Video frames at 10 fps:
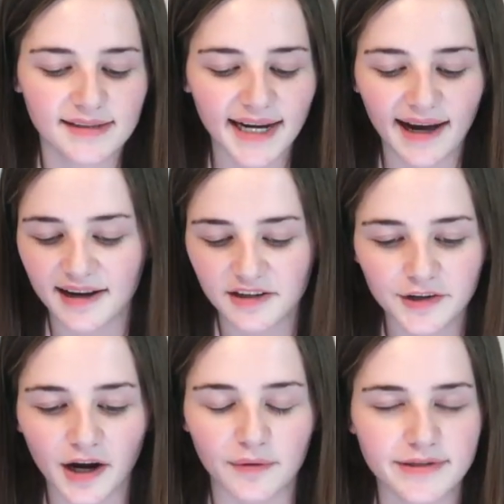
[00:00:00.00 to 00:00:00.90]
yeah, I
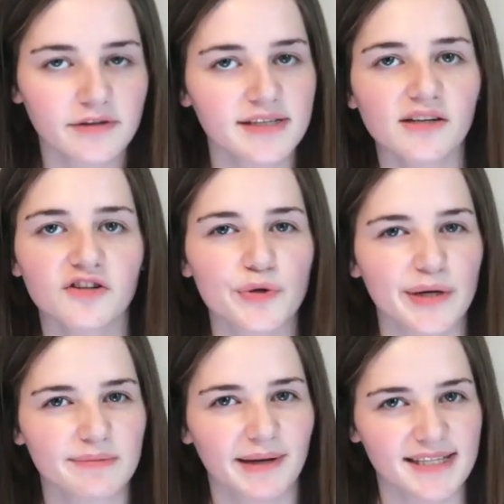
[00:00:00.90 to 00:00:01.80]
don't know, as long as they aren't too
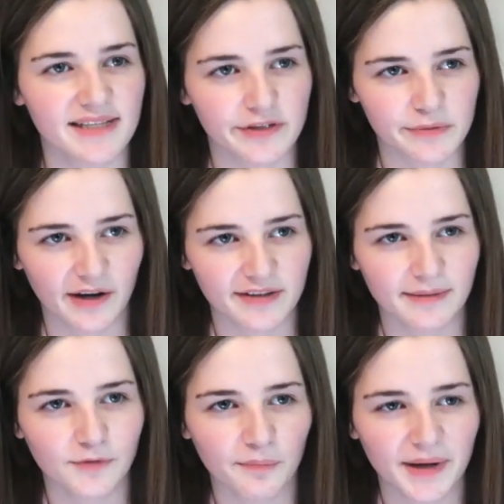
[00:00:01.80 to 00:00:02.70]
expensive as well,
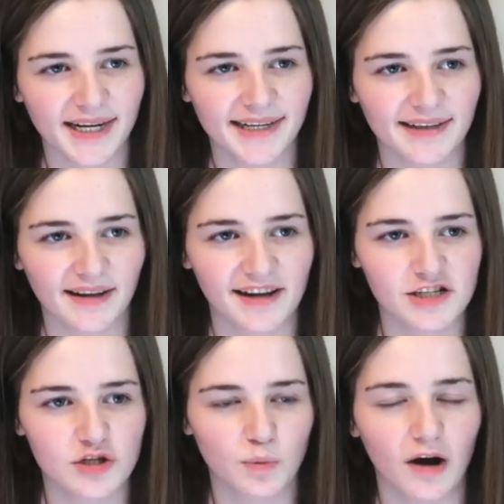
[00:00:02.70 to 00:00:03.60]
because I'm not paying
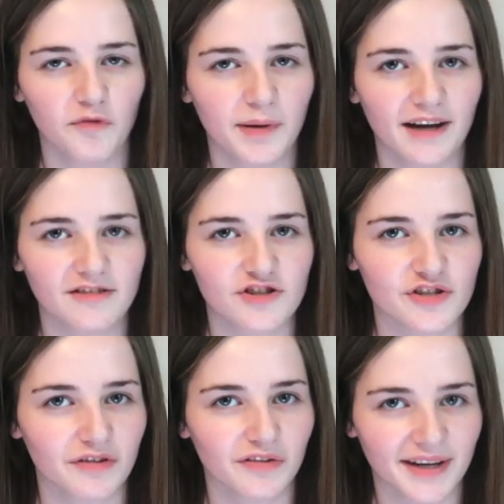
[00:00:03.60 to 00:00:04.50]
like £12
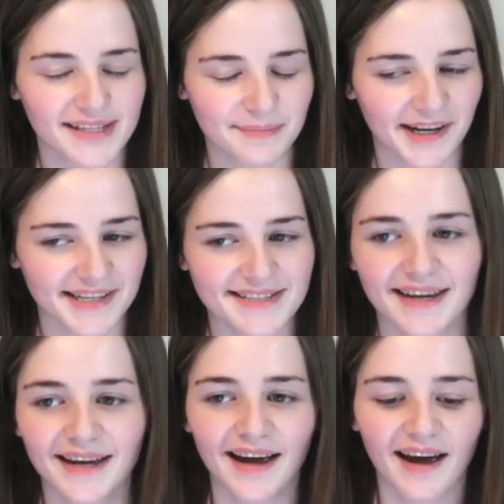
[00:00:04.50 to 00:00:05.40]
just for a face
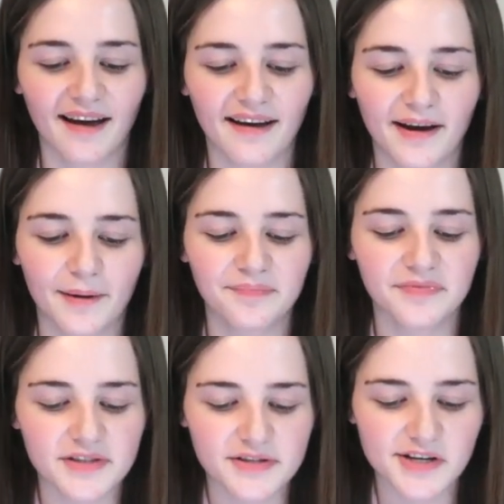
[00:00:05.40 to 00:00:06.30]

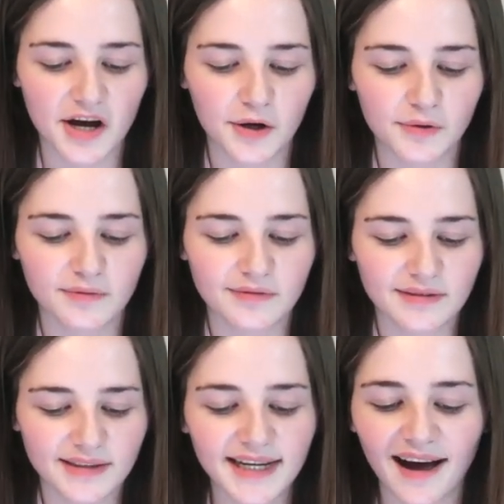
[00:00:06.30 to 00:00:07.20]
mask. So
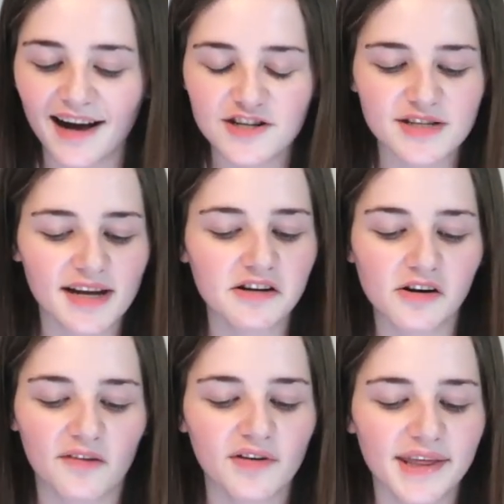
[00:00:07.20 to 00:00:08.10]
yeah, I
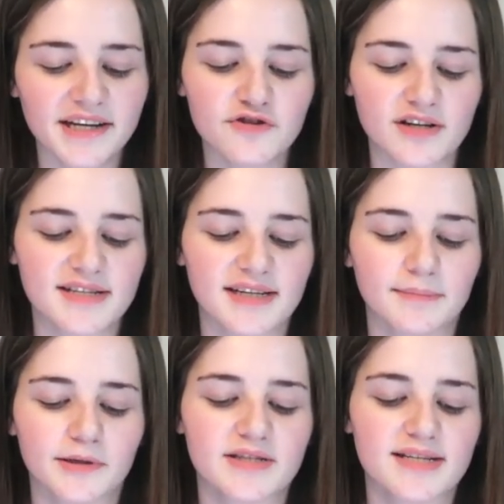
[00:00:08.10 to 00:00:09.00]
don't know, I find that
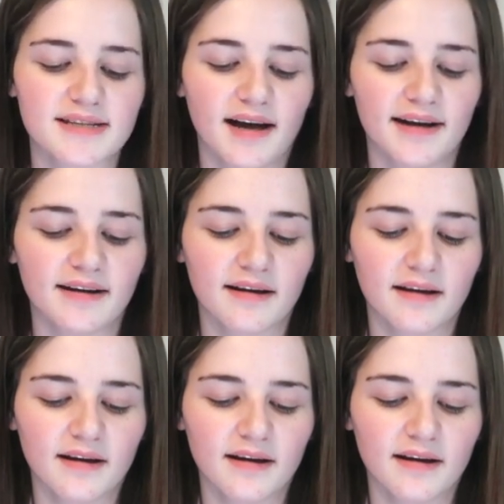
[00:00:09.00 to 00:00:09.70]
interesting because it's like,